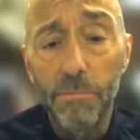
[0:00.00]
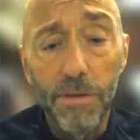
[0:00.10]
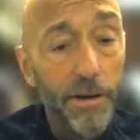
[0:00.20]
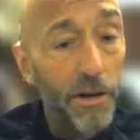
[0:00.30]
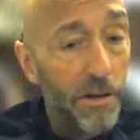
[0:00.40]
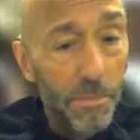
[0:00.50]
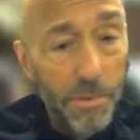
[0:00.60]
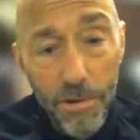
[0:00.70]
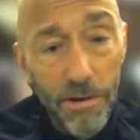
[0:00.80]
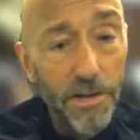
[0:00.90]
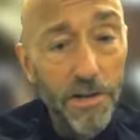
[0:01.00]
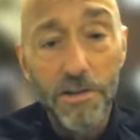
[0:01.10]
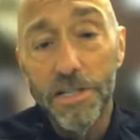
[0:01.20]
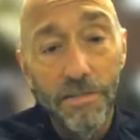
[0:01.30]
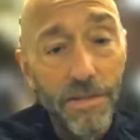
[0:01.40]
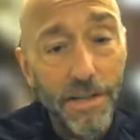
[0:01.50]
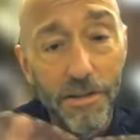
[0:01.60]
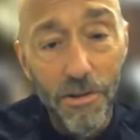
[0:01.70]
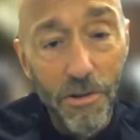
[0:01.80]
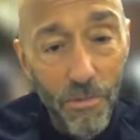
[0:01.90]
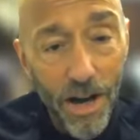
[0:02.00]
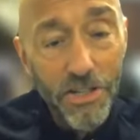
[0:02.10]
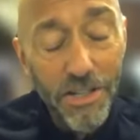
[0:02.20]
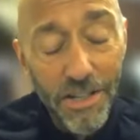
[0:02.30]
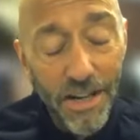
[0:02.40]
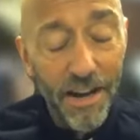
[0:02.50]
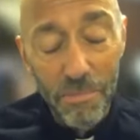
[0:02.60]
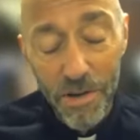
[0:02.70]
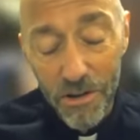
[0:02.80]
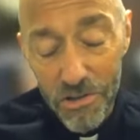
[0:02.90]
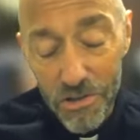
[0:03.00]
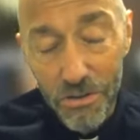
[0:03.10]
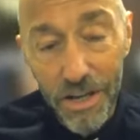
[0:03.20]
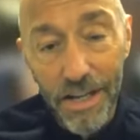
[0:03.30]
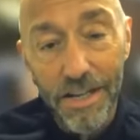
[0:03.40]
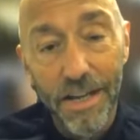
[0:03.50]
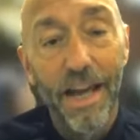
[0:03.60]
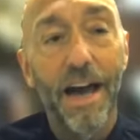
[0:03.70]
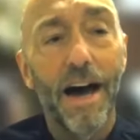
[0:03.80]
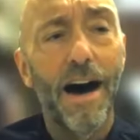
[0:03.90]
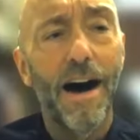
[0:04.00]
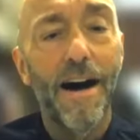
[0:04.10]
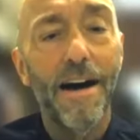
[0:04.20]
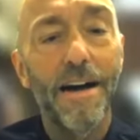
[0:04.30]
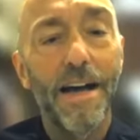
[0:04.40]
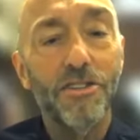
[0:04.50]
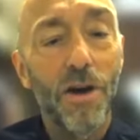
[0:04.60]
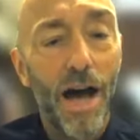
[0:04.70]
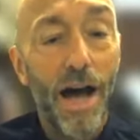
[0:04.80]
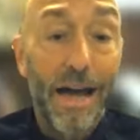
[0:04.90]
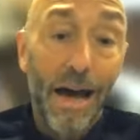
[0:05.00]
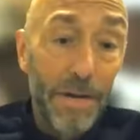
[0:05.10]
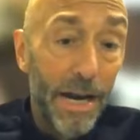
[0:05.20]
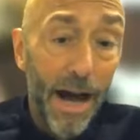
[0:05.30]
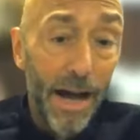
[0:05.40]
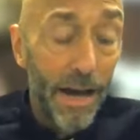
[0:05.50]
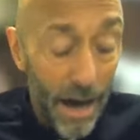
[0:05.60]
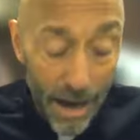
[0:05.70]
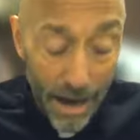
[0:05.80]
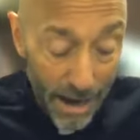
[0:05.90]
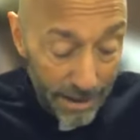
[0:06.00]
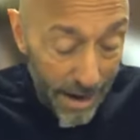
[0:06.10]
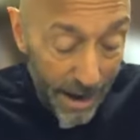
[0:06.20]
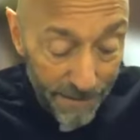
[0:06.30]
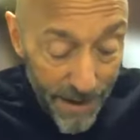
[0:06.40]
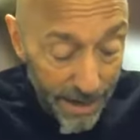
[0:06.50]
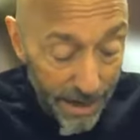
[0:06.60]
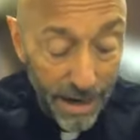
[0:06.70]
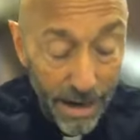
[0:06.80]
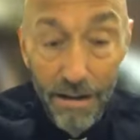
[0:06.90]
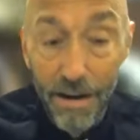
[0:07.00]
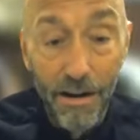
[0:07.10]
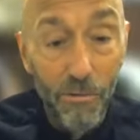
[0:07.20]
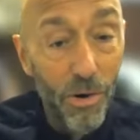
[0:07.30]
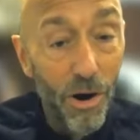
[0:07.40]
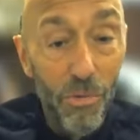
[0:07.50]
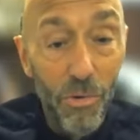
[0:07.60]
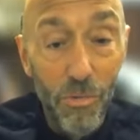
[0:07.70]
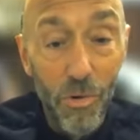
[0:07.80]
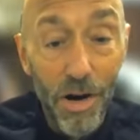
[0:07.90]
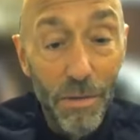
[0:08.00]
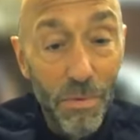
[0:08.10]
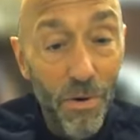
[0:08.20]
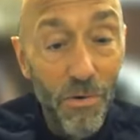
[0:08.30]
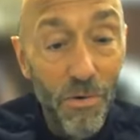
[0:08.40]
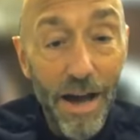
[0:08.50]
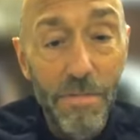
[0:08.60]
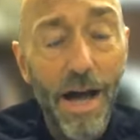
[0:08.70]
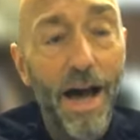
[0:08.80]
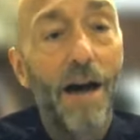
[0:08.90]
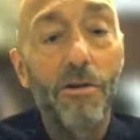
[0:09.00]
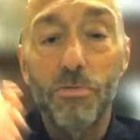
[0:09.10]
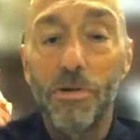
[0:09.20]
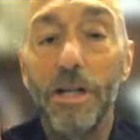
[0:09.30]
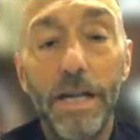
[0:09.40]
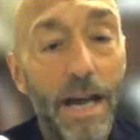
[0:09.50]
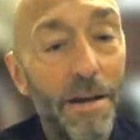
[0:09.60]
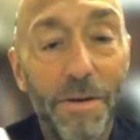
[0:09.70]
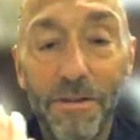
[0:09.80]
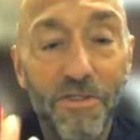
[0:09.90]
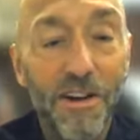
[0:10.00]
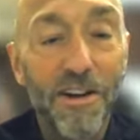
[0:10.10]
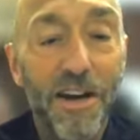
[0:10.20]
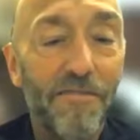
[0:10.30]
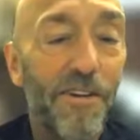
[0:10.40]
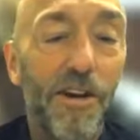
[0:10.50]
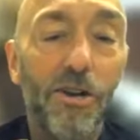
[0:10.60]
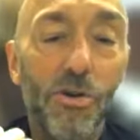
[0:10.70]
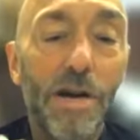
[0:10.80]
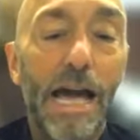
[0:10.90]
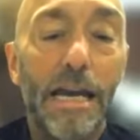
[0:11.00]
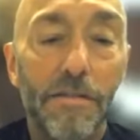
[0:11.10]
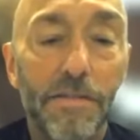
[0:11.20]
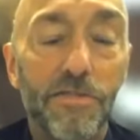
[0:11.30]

Plug your computer into your TV and you can watch it on a bigger screen. And so I find it a rewarding program. I was very creative.